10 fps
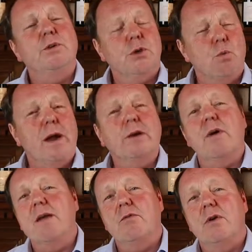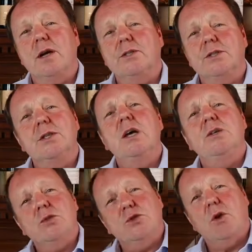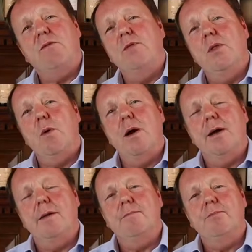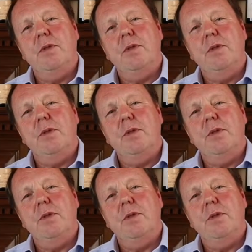which are white grape varieties, to soften the wine.